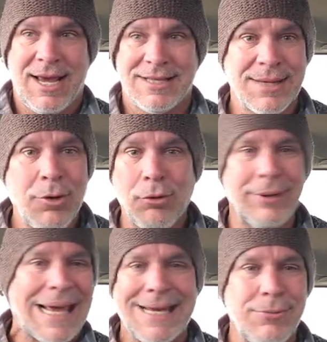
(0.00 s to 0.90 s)
And some
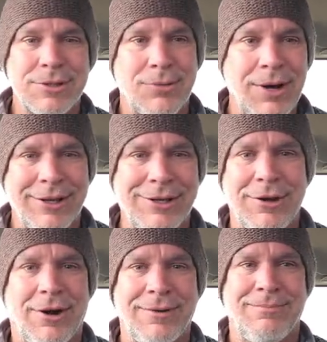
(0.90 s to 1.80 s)
old lady was a
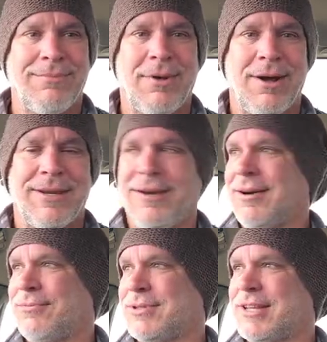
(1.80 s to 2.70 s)

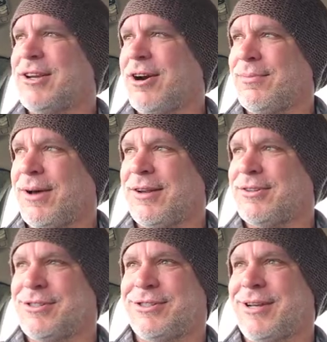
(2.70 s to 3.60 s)
yard
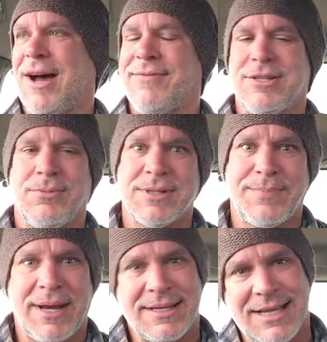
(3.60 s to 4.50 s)
monitor, and she obviously
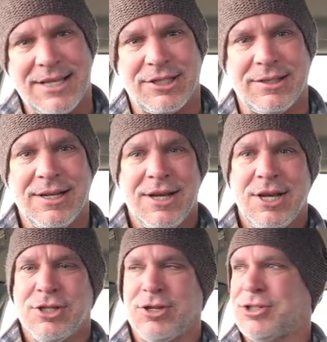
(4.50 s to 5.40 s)
wasn't paying attention.
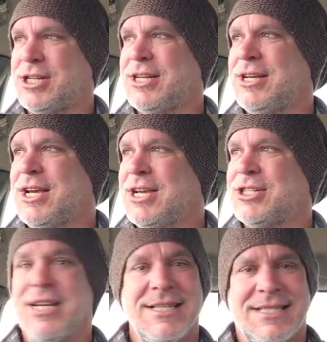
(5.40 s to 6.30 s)
So she
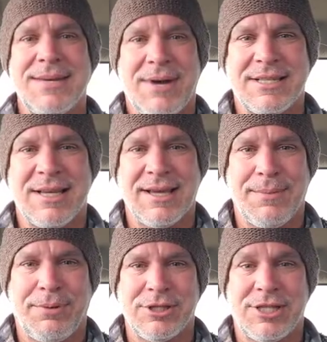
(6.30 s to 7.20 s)
didn't see my son
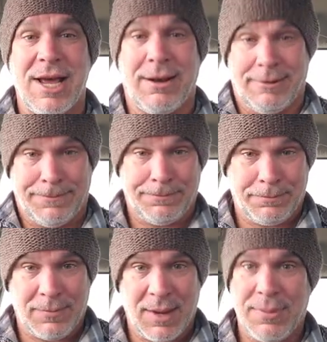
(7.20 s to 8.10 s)
get pushed down.
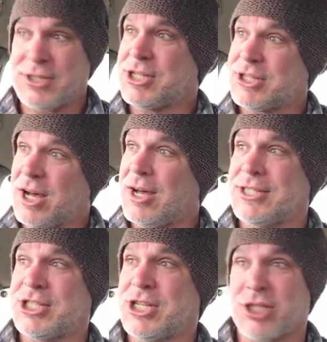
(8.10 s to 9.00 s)
But
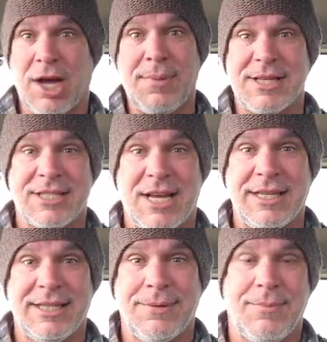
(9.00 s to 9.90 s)
my
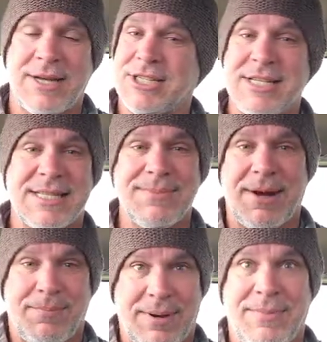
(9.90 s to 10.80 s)

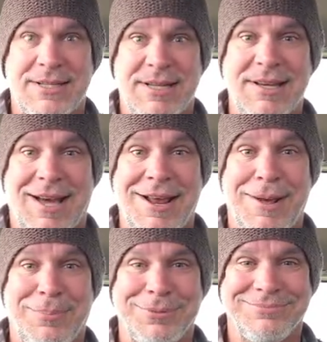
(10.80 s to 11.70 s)
son got
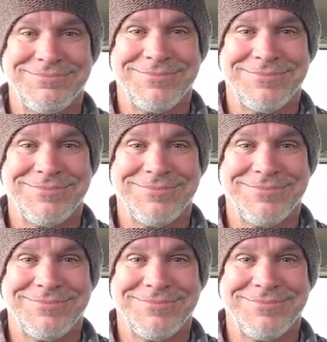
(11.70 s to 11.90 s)
up.